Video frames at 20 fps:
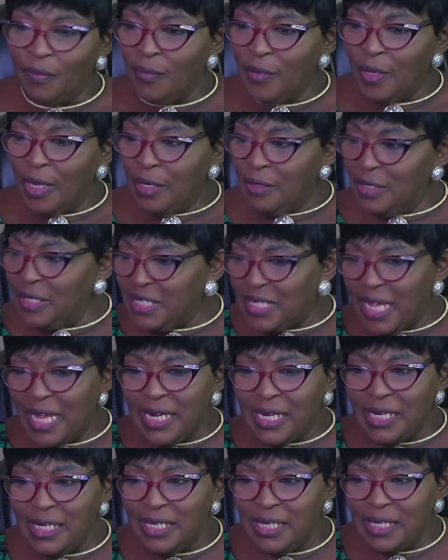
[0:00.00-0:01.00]

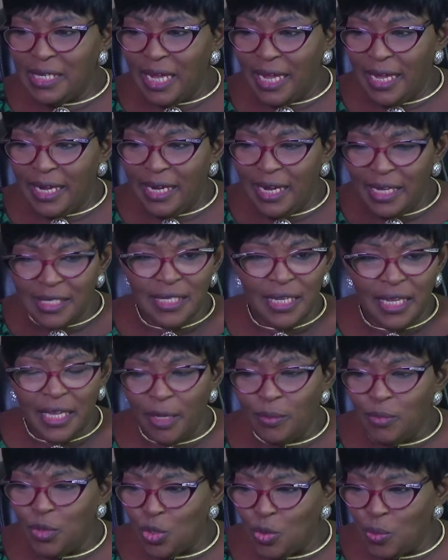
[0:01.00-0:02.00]
recently a lady came
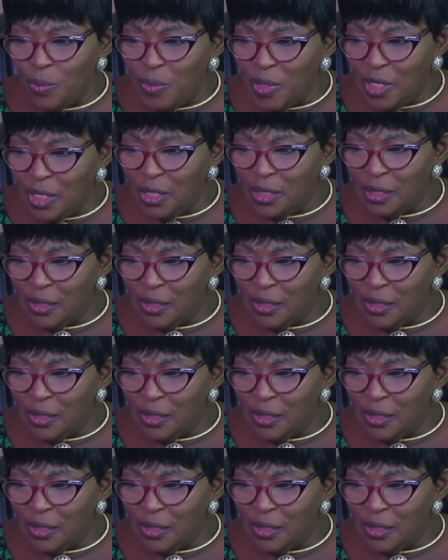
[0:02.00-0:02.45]
to me.